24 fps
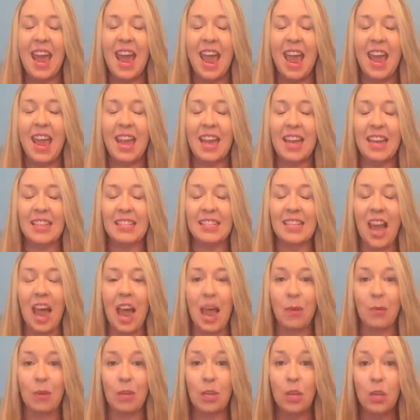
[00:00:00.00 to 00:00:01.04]
And
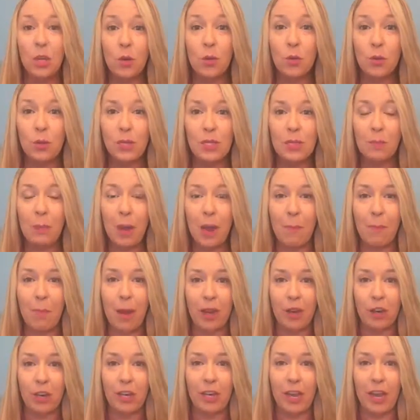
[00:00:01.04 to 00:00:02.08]
I would use my
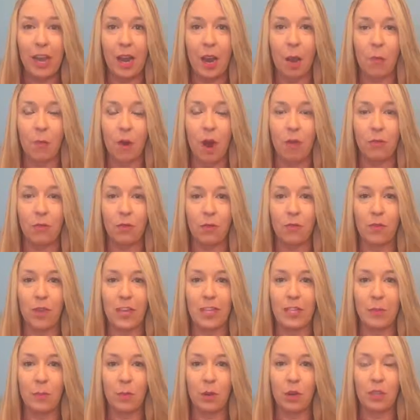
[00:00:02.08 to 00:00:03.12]
better camera for
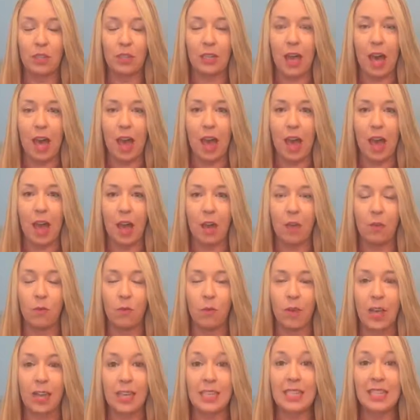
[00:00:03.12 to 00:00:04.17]
Facebook Live,
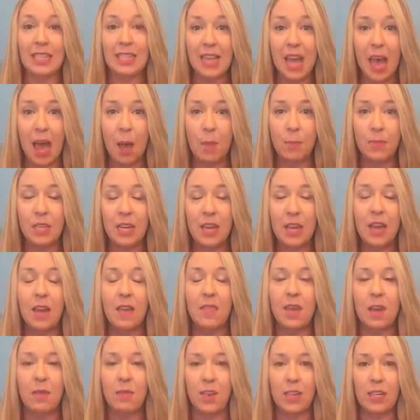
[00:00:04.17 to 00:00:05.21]
except
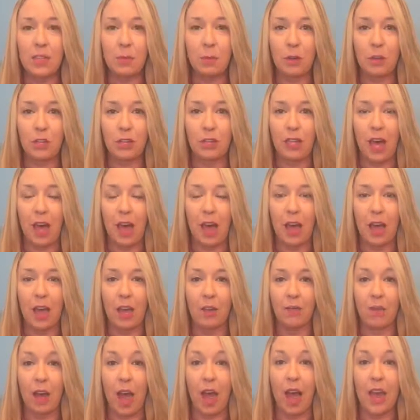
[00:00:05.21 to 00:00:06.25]
that Facebook
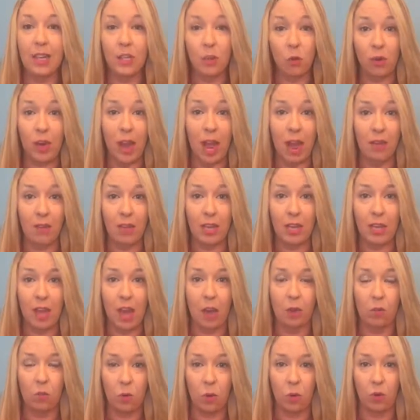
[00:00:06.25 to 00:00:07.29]
Live, I don't have it
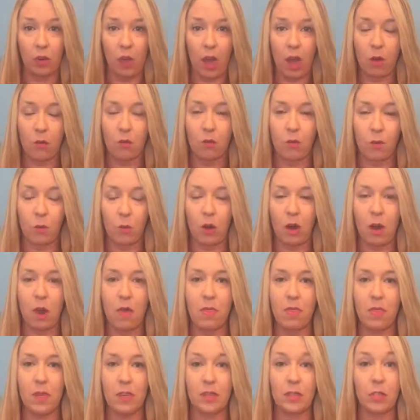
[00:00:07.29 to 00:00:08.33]
yet rolled out for
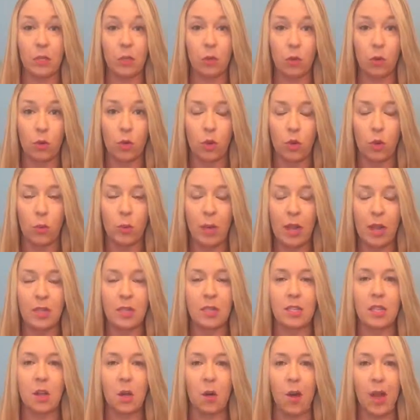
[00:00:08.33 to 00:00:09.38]
this group, and
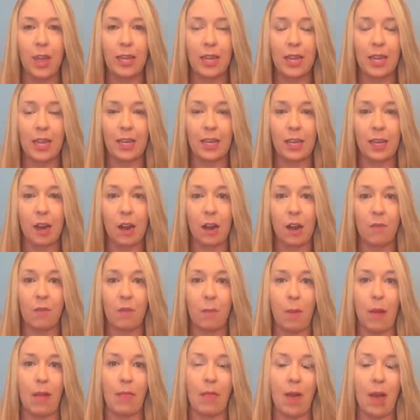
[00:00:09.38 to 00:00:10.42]
so I can't get on it from
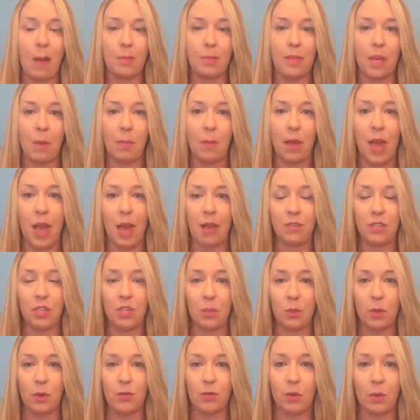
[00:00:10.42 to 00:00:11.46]
my laptop. I have to
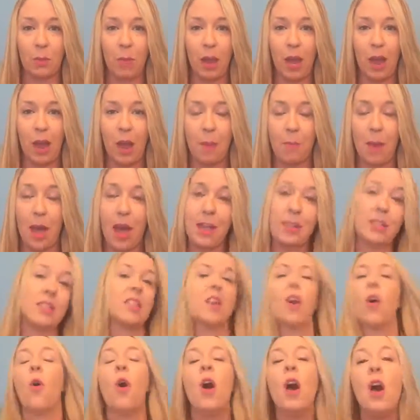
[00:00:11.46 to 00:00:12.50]
do it from my iPad.
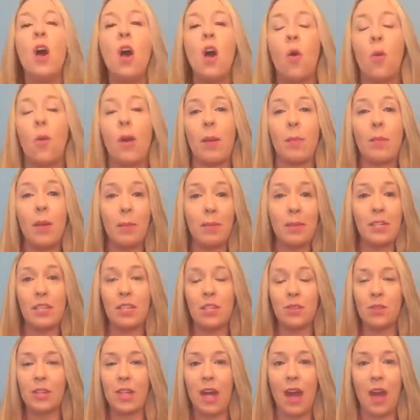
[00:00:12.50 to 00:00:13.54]
So when I'm coming to
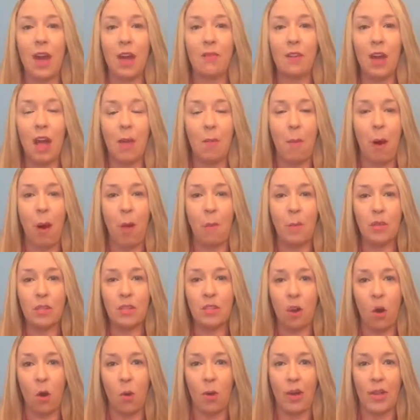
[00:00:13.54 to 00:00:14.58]
you live, I'm almost
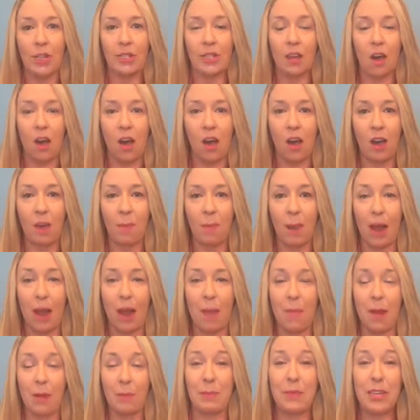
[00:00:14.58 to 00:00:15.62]
always on my
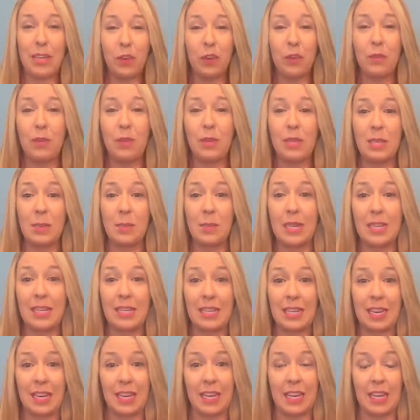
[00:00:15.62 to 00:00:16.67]
iPad, particularly if you see me
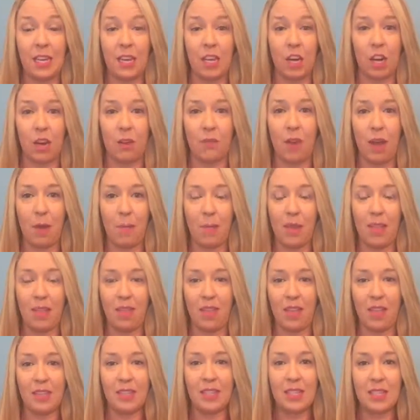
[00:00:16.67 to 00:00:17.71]
sitting here. If I'm in
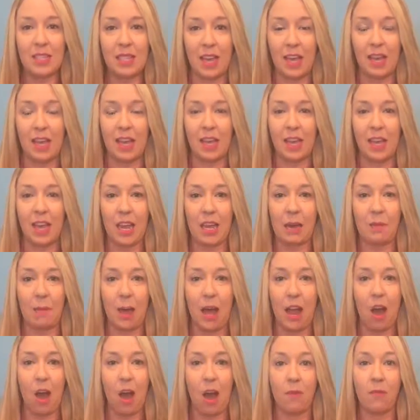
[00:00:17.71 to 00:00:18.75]
this setting in
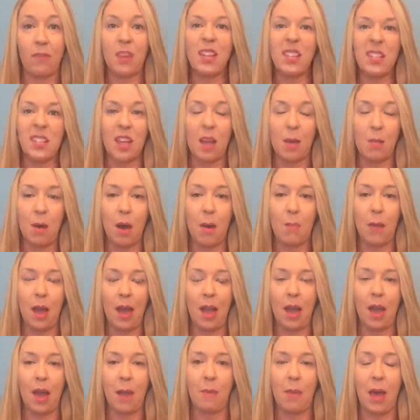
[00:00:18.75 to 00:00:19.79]
my office, I'm on my
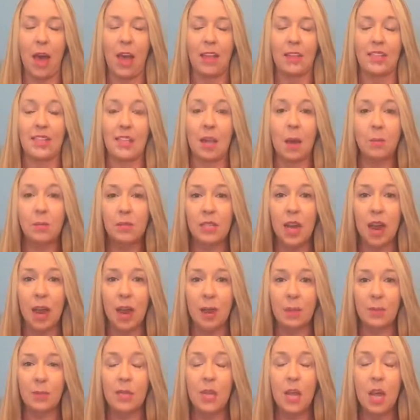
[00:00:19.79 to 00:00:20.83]
iPad.
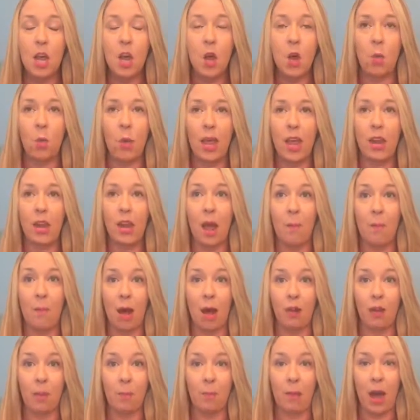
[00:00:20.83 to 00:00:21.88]
Sometimes when I'm
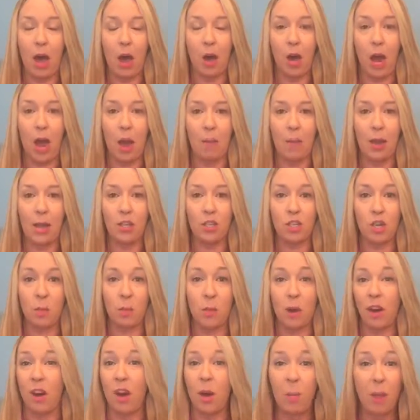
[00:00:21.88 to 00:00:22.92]
out and about, I might
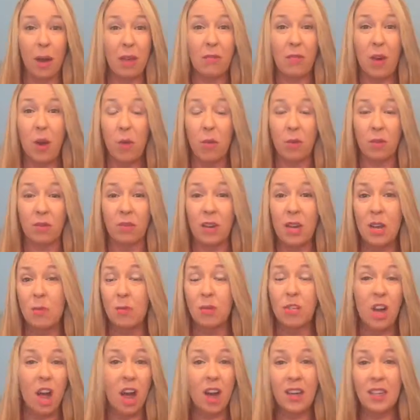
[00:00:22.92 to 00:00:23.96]
jump on my phone,
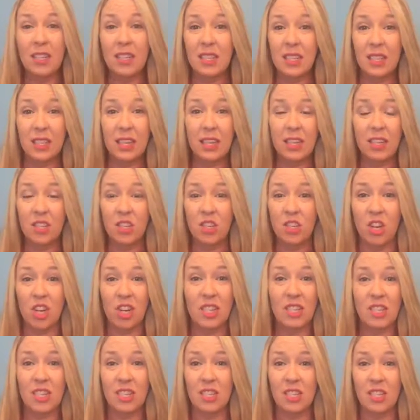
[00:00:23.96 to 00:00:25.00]
which honestly is
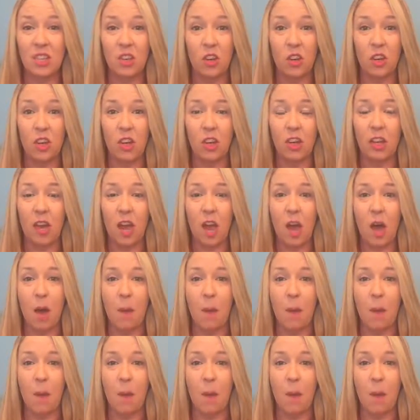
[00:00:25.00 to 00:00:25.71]
just as good.